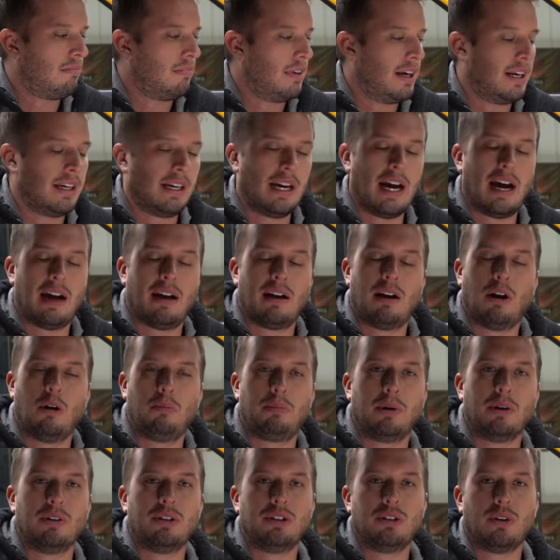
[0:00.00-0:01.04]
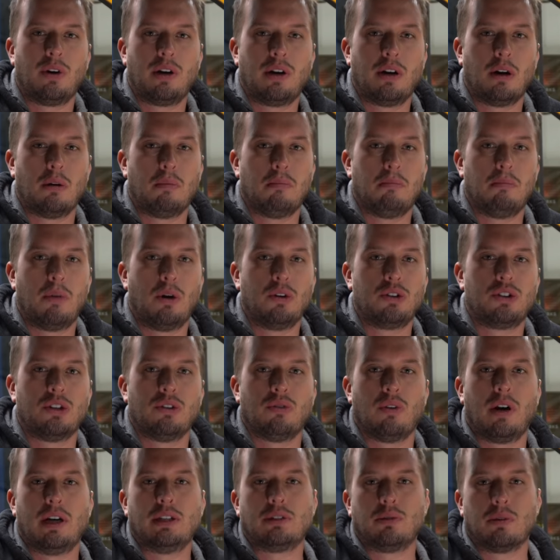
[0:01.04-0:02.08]
and yeah, hope you enjoy your
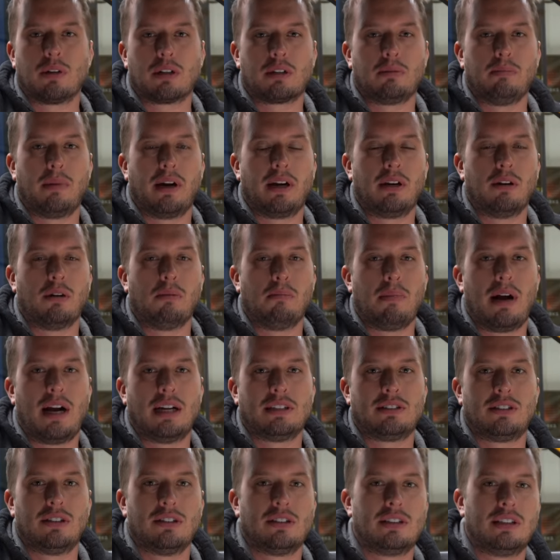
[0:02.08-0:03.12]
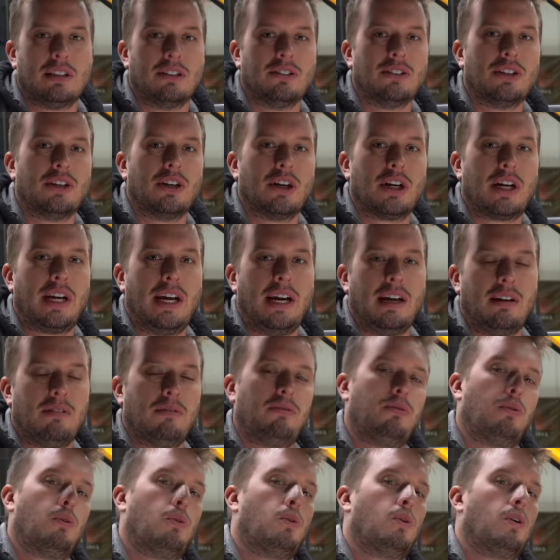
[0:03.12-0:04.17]
Motion Raceworks Manual Master Cylinder Kit
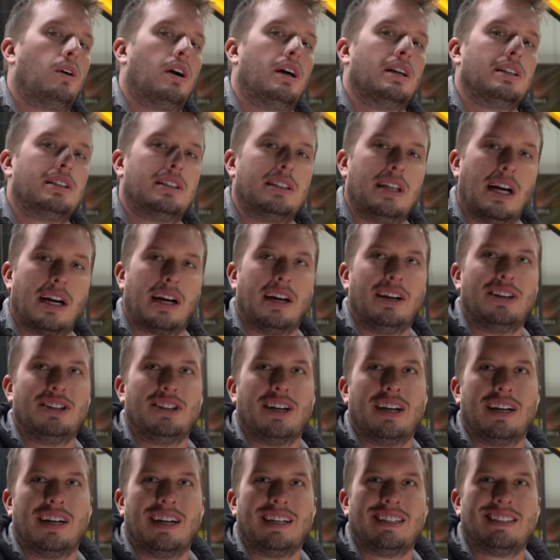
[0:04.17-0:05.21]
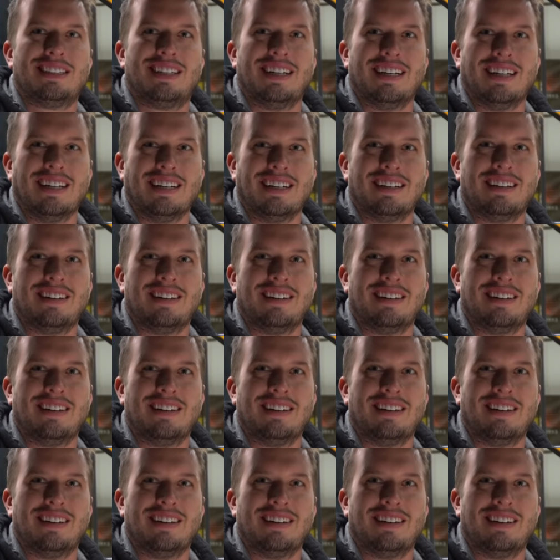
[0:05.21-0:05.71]
for a second gen S10.